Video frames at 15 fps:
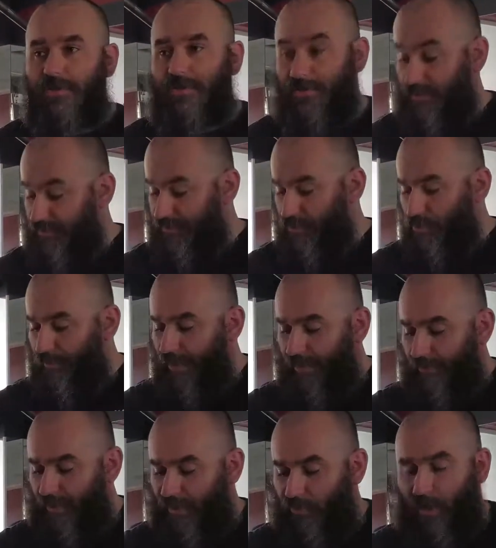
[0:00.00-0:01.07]
since
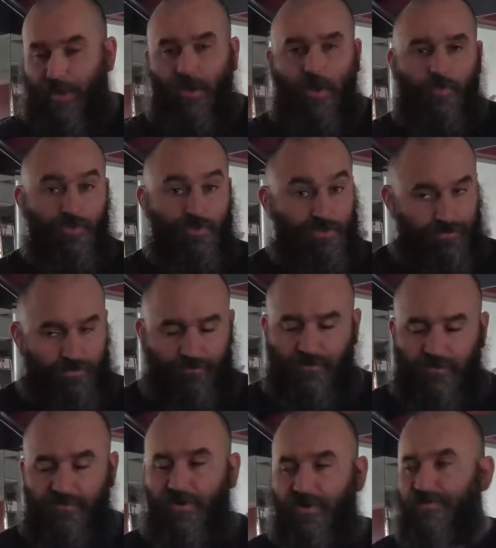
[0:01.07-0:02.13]
my right arm was
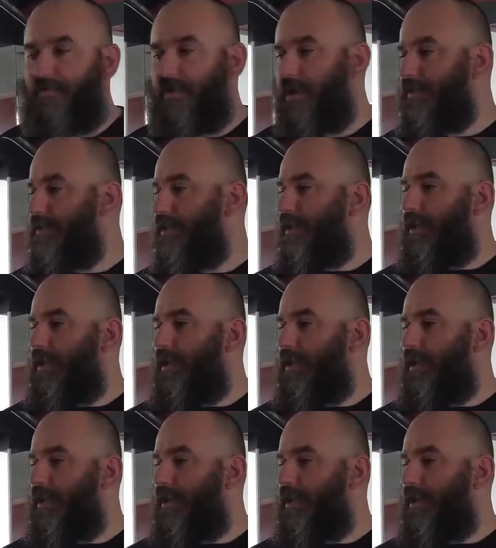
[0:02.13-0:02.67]
very fucked,